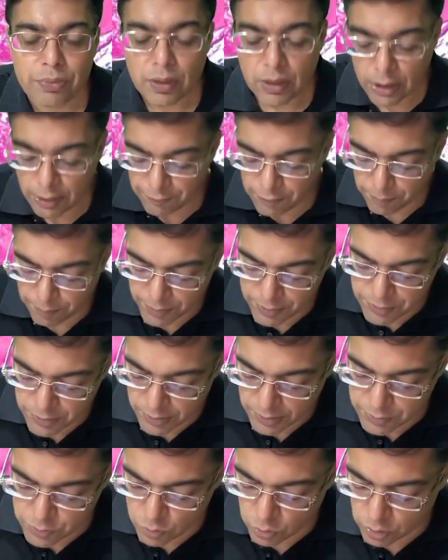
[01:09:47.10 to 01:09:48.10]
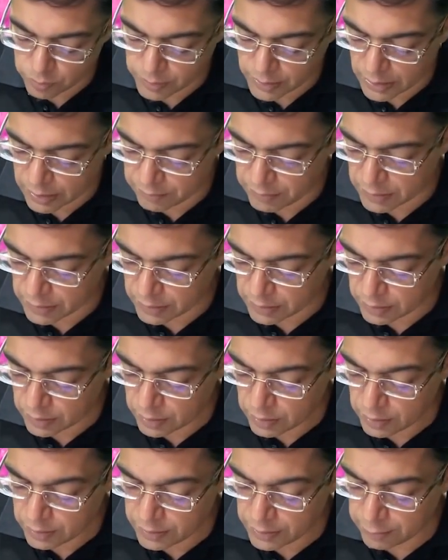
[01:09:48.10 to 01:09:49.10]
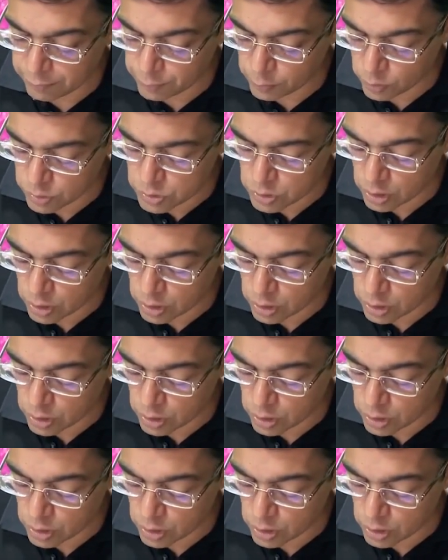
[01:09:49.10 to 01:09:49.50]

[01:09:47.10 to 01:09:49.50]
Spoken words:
If a patient is going to be having diffuse